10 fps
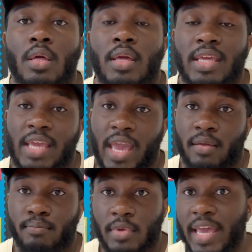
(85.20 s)
EA,
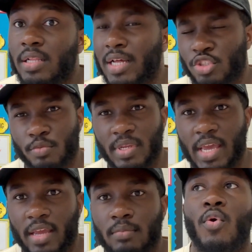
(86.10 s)
a classroom
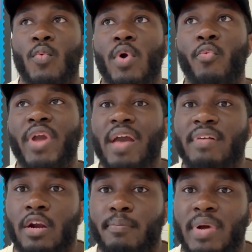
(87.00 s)
EA. What we have
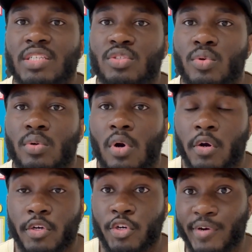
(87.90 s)
at my school
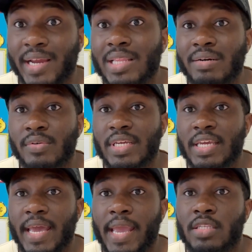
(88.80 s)
are grade level
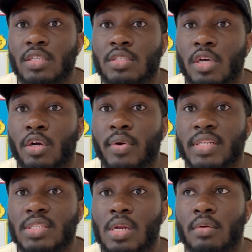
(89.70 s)
EAs. So
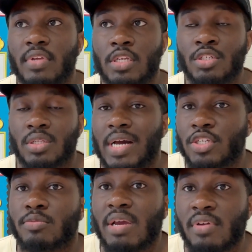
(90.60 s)
instead of each
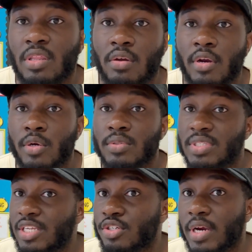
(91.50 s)
classroom having their own
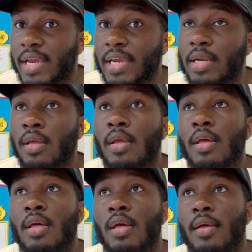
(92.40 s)
teacher aide,
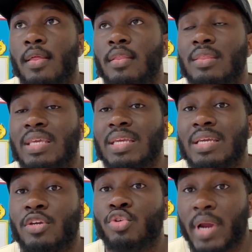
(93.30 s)
the
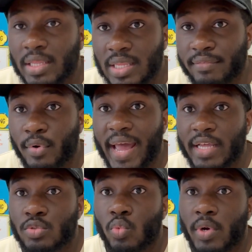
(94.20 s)
grade level
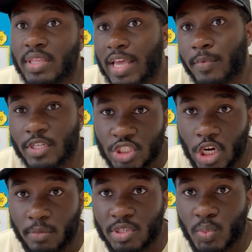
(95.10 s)
has one that we
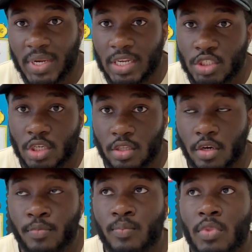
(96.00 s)
share between each
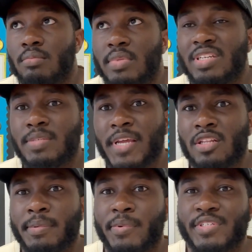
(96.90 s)
other. It does make it a
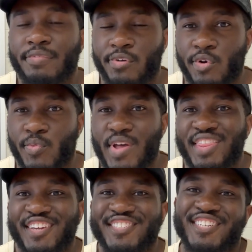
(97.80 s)
little bit more difficult when
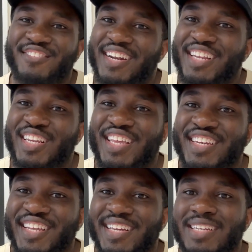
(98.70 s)
there's stuff that I need to get
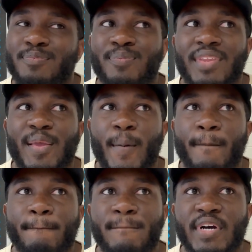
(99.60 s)
done,
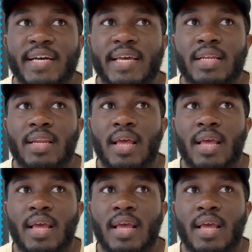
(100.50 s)
but